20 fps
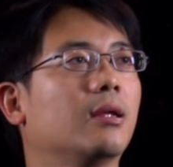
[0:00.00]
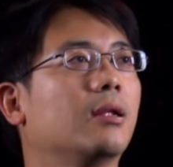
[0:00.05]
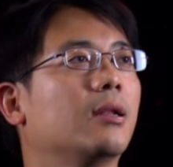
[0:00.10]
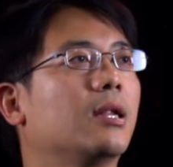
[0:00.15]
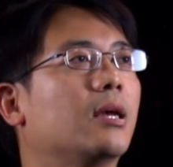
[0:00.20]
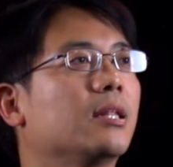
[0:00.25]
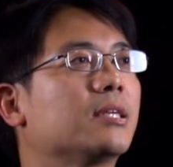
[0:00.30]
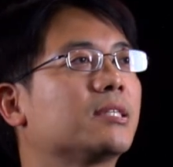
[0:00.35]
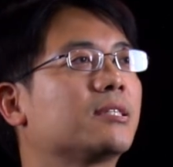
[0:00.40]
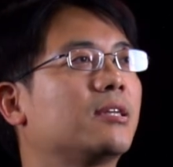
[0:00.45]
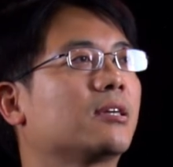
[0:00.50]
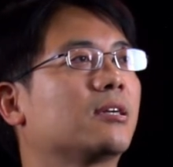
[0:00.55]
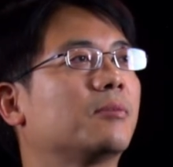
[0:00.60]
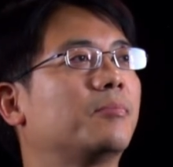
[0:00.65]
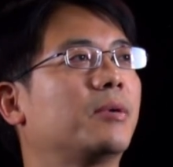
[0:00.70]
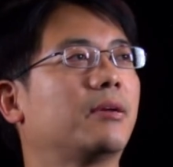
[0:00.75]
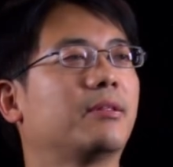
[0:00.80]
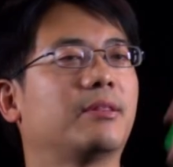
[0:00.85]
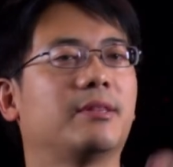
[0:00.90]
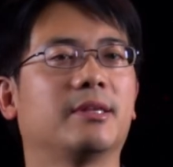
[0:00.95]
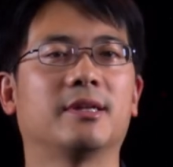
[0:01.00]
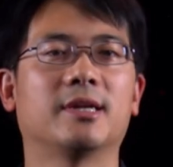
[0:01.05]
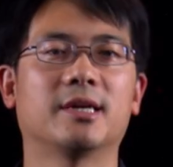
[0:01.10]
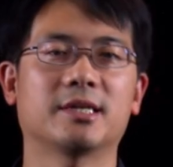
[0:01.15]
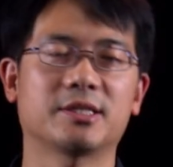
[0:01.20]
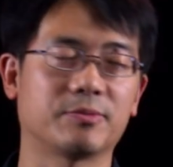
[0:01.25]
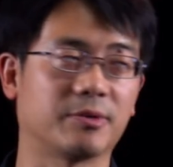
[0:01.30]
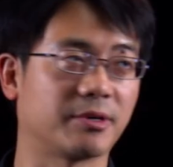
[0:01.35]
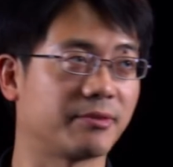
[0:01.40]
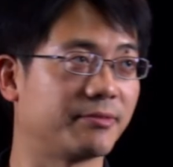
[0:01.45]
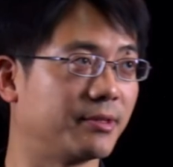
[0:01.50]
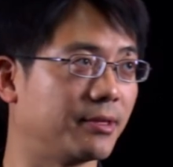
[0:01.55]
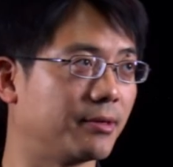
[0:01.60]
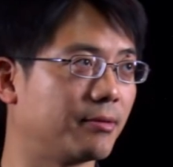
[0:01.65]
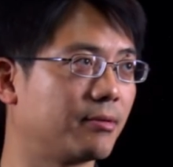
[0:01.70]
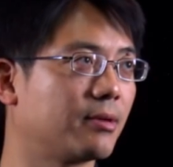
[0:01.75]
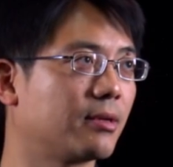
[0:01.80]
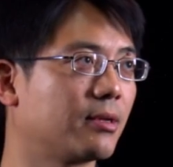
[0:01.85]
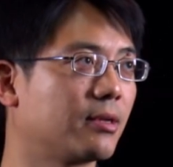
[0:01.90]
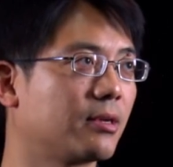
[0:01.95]
Now let's talk about the next workflow,
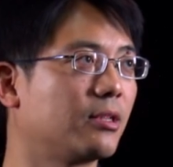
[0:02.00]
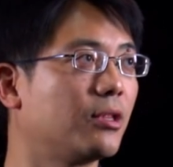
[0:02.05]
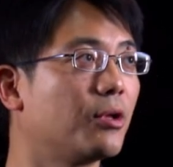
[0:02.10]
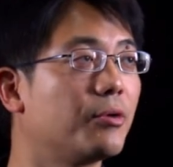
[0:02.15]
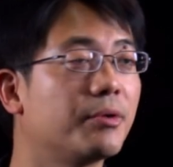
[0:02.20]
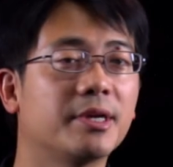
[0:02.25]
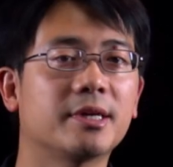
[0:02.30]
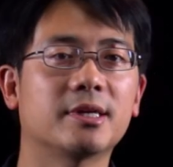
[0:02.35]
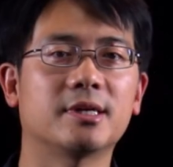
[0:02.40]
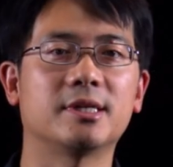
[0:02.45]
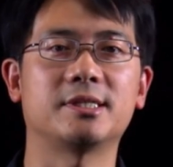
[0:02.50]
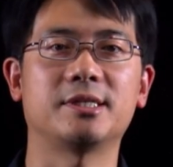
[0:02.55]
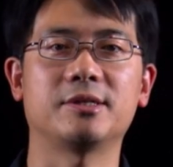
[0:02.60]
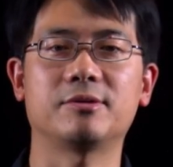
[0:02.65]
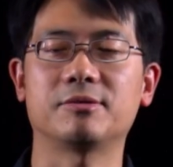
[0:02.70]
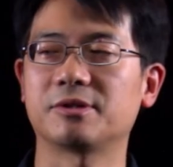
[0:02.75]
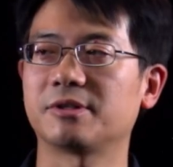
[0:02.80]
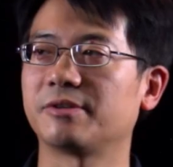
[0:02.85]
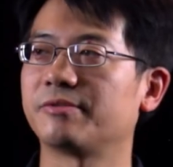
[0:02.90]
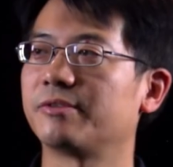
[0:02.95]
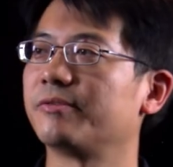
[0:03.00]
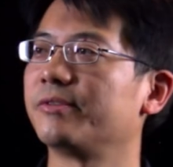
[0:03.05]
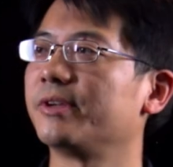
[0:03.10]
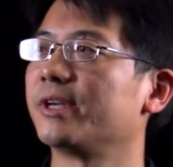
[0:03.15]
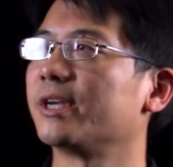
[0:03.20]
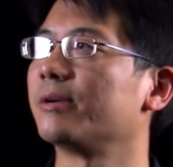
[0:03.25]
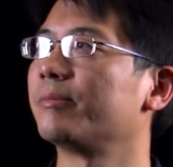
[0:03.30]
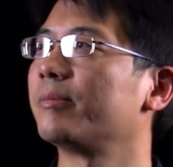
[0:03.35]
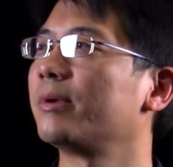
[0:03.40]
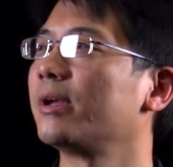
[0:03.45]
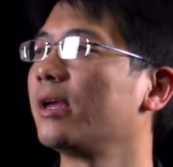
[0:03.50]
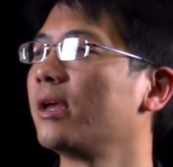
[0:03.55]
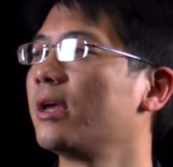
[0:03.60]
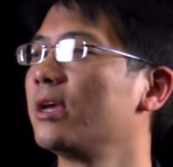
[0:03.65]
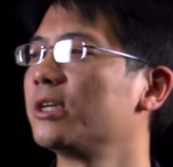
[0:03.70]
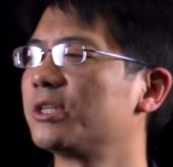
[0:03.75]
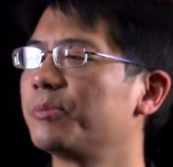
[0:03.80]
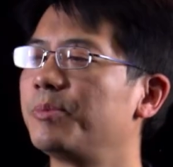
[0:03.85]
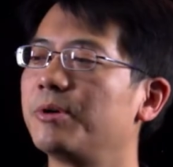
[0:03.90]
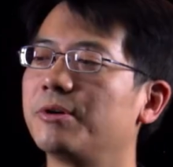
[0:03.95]
cloning a SQL Server VM.
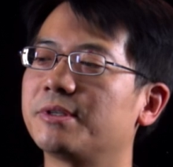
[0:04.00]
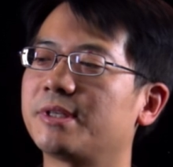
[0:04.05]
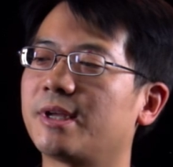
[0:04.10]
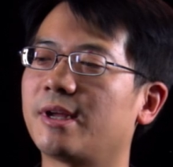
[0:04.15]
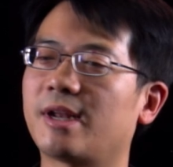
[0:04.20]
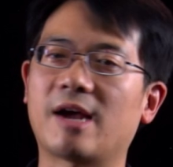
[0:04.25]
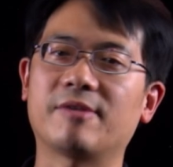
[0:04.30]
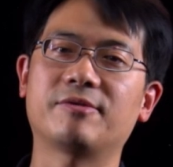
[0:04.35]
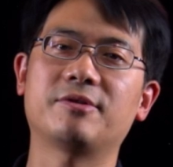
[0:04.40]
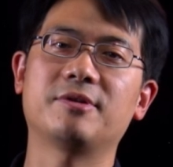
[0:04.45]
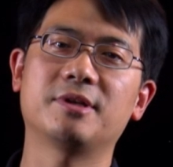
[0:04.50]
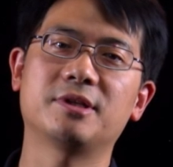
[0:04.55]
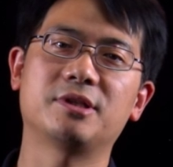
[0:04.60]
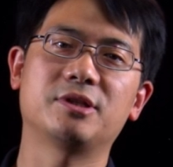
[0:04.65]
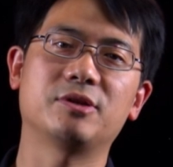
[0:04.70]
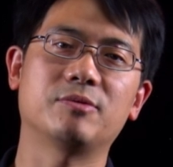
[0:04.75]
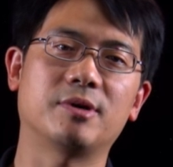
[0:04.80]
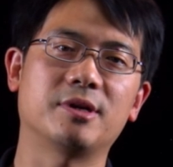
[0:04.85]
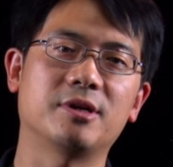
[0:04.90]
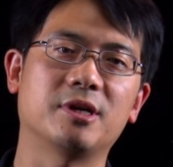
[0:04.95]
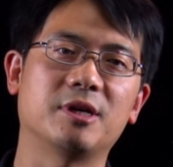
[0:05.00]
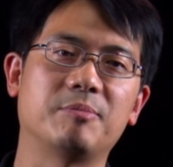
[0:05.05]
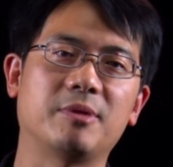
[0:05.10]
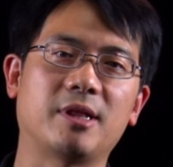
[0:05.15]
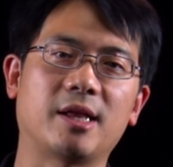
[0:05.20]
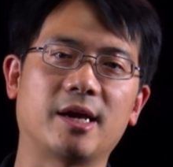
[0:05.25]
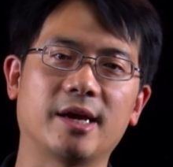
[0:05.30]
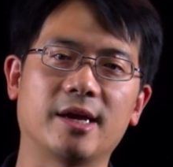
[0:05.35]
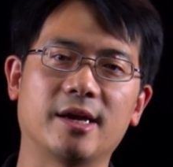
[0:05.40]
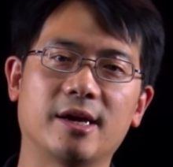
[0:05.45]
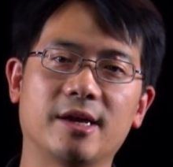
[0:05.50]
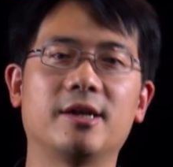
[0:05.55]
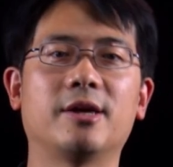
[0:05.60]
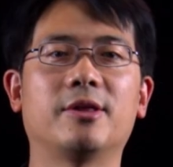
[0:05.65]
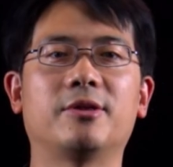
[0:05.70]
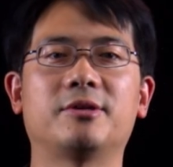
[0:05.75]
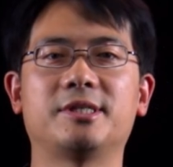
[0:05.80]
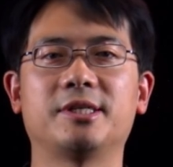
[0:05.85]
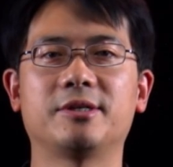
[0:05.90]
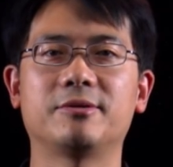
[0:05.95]
Suppose that after this you want to apply
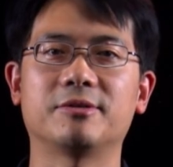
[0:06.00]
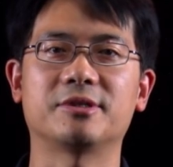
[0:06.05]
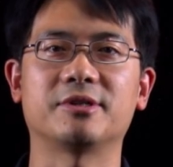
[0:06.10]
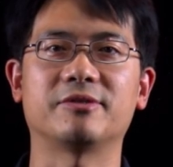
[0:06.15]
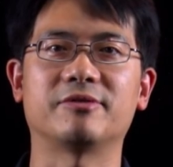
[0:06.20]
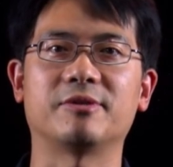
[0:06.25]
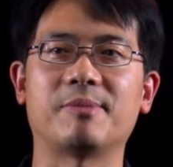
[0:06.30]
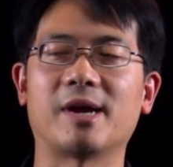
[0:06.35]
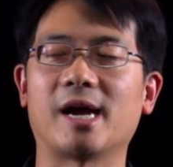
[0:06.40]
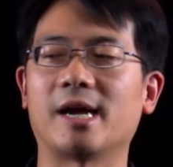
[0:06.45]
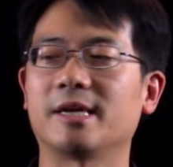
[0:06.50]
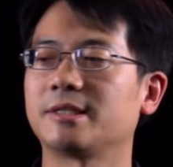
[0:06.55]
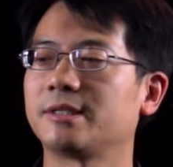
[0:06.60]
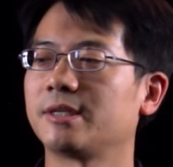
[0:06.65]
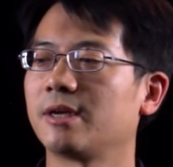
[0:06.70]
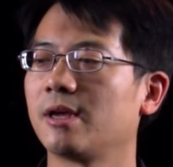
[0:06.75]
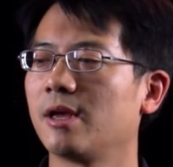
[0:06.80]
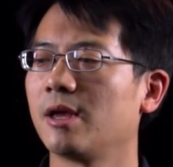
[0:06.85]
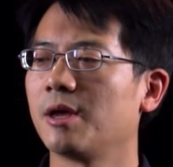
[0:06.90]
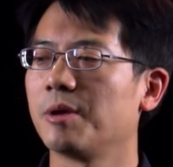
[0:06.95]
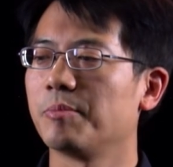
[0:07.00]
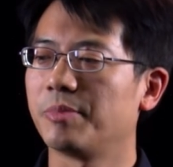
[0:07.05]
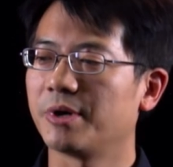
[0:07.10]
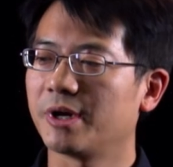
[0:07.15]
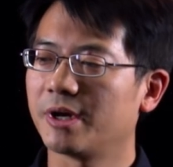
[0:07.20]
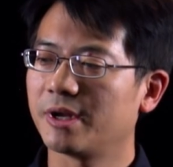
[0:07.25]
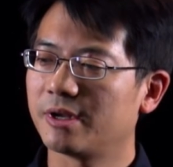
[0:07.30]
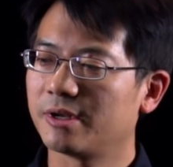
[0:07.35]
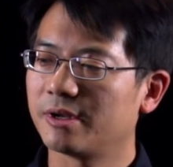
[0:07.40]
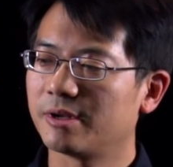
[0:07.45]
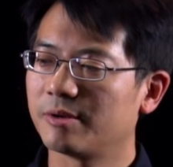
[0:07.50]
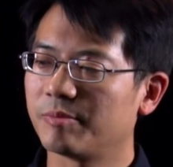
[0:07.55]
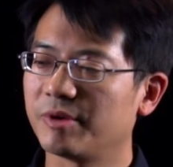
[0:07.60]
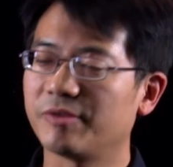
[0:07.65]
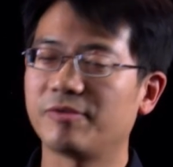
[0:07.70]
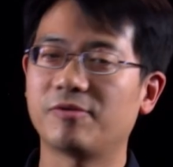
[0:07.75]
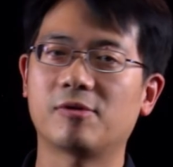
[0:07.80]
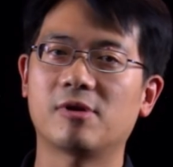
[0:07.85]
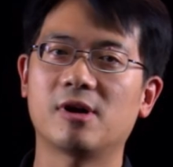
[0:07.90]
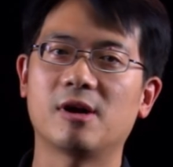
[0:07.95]
another SQL Server patch, but
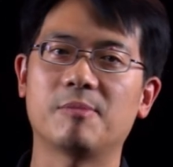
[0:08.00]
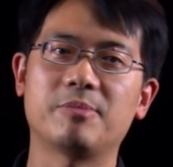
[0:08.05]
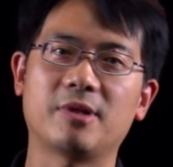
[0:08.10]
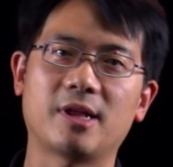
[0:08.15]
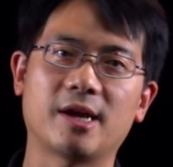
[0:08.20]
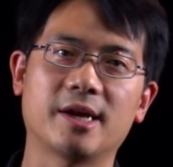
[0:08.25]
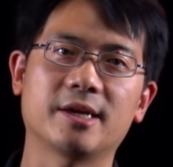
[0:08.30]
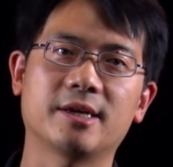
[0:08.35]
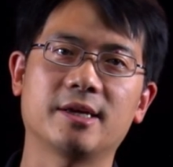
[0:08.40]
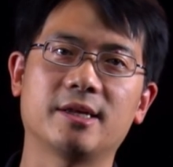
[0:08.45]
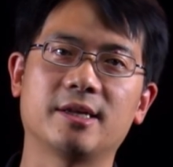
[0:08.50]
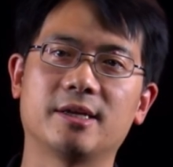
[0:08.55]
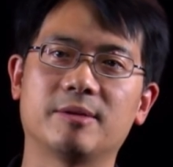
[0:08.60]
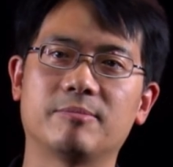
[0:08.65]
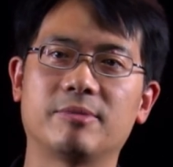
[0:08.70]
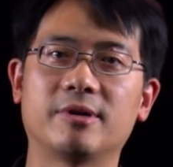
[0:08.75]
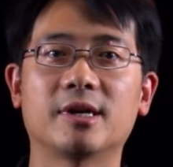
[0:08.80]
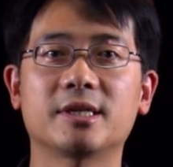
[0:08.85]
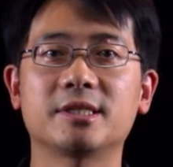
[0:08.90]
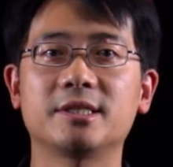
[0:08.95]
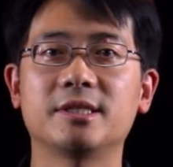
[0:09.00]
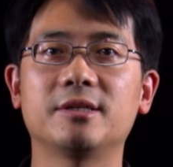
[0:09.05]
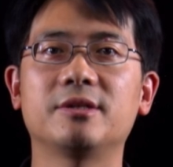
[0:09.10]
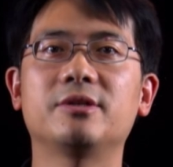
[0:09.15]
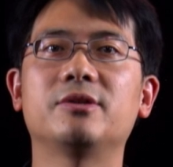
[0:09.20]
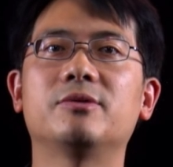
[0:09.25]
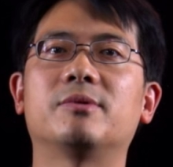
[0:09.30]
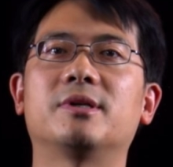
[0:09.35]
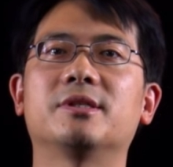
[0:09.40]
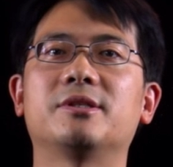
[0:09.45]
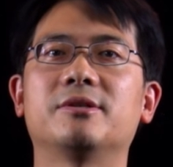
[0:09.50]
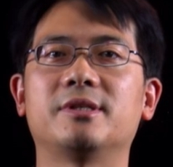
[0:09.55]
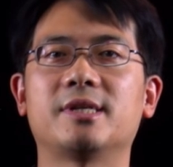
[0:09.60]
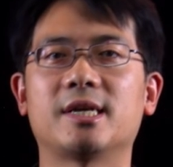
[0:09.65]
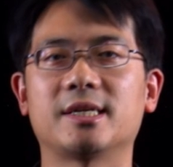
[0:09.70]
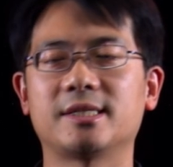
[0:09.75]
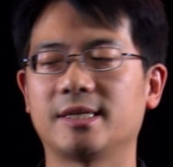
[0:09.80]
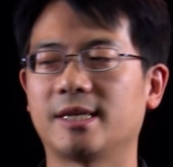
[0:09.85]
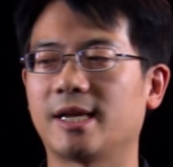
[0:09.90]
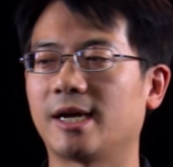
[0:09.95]
before applying it in production, you want to
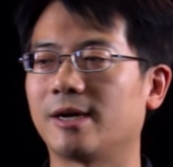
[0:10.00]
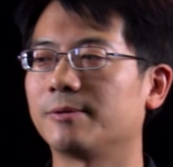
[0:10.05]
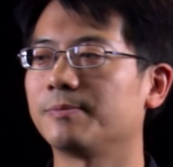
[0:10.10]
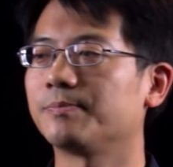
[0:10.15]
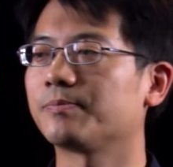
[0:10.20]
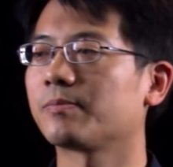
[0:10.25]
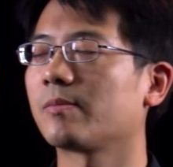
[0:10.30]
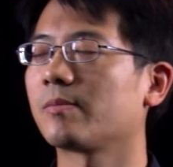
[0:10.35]
test it out.